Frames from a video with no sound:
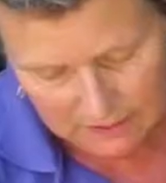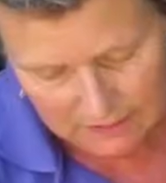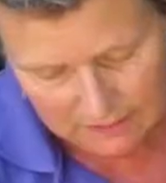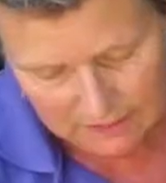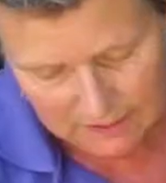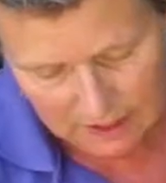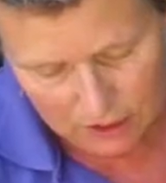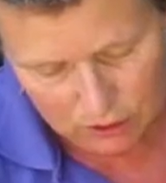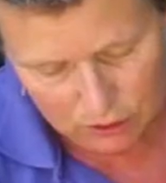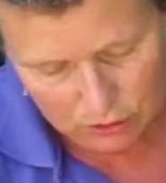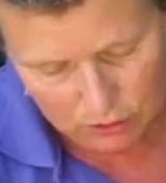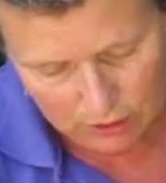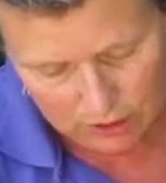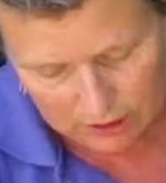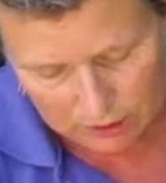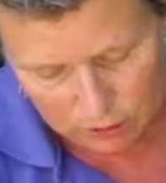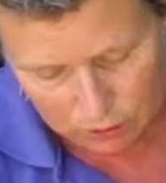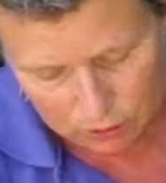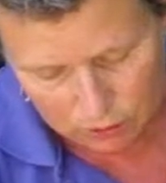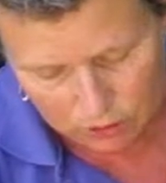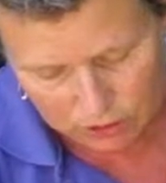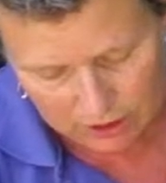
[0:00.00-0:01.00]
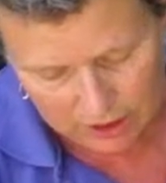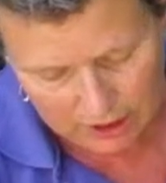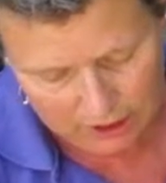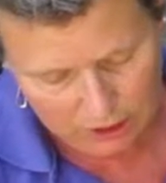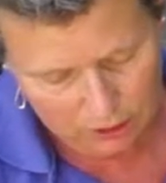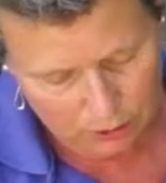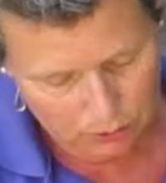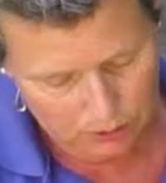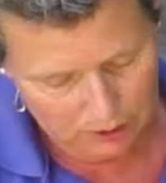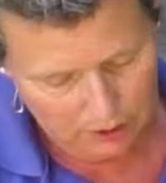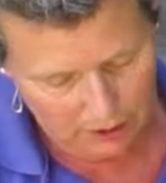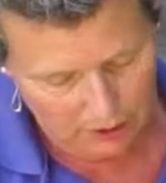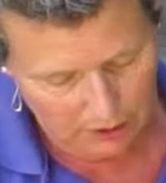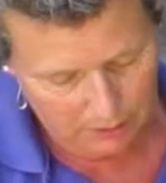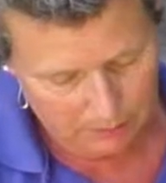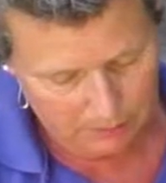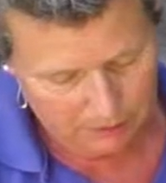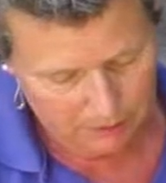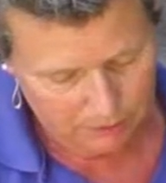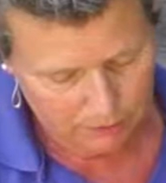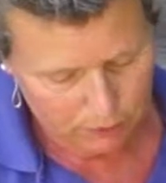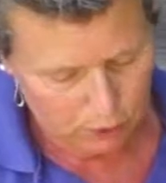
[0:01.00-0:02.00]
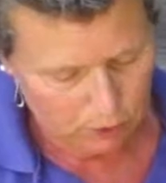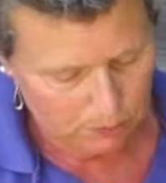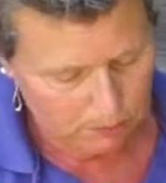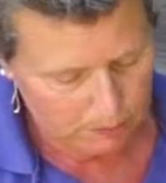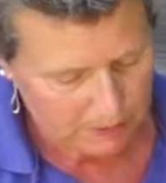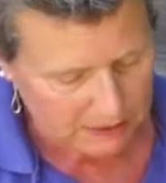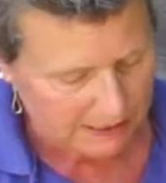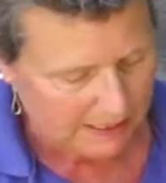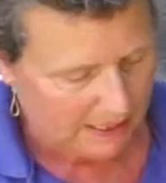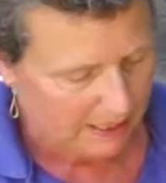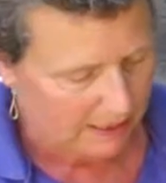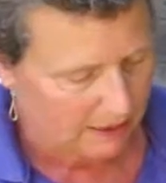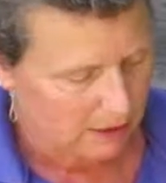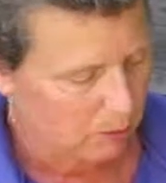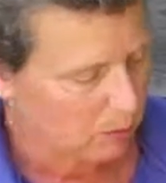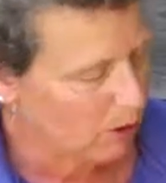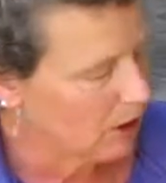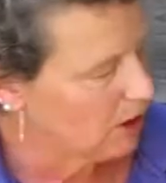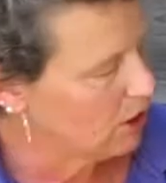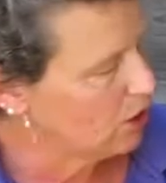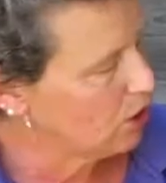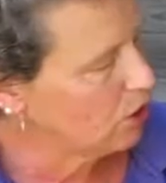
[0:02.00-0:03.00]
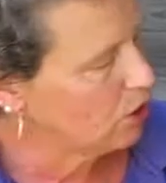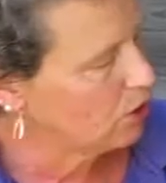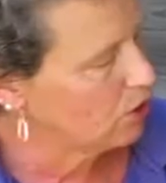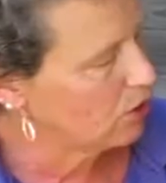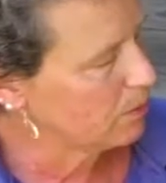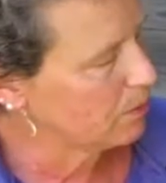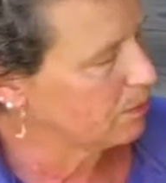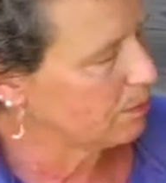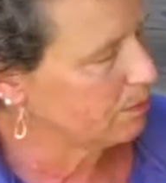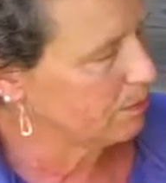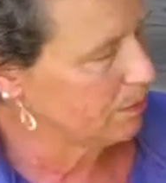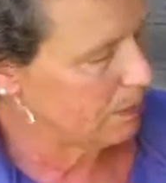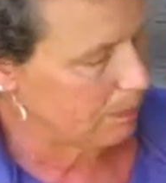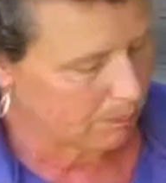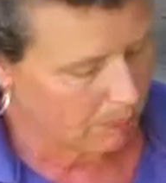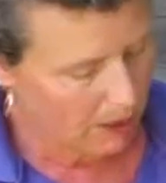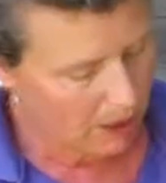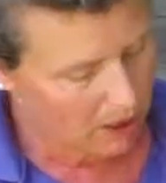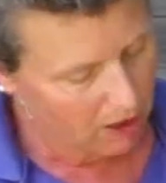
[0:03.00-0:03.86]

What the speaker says: And also, if you meet anyone who's been